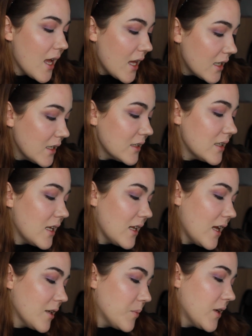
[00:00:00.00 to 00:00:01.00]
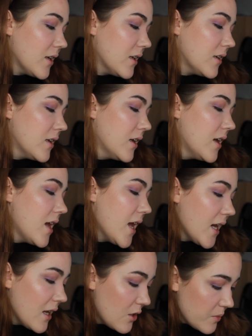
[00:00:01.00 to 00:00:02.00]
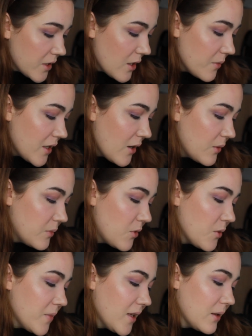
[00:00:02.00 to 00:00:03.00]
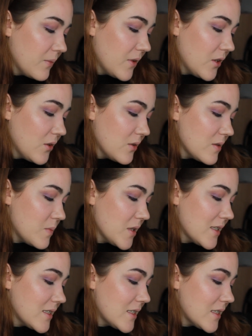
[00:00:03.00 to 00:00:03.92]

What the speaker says: and hit that like button. And I will be coming out with more makeup videos because